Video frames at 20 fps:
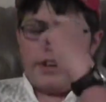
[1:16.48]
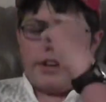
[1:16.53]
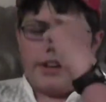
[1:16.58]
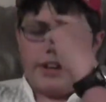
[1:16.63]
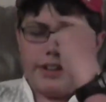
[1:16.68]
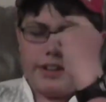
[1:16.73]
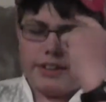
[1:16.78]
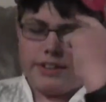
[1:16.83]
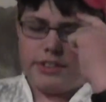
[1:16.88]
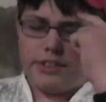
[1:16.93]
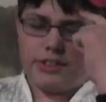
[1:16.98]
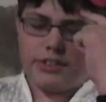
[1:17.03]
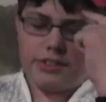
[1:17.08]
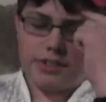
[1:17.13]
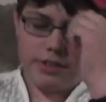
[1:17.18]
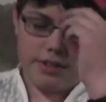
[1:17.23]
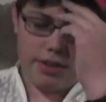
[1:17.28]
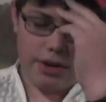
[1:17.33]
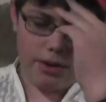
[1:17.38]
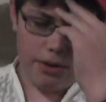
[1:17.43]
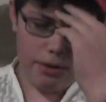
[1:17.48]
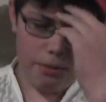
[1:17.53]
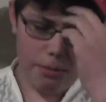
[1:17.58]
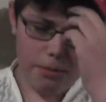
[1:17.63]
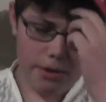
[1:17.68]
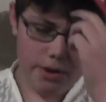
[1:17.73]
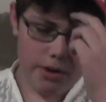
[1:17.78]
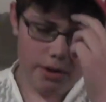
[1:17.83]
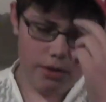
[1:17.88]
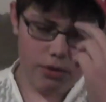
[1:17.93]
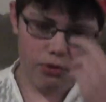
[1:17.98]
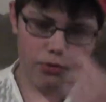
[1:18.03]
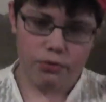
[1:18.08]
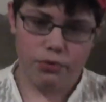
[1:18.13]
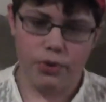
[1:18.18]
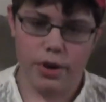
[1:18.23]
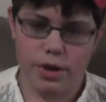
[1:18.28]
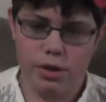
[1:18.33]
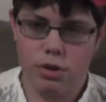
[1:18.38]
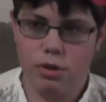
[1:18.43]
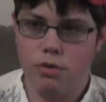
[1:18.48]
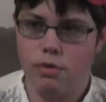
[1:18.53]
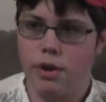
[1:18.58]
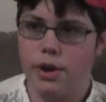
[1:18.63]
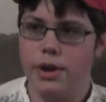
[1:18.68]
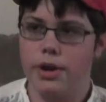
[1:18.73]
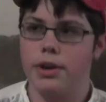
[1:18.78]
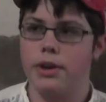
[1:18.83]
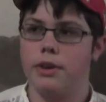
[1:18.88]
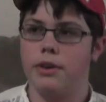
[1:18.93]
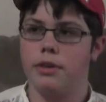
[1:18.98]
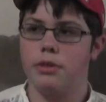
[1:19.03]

And just homework is frustrating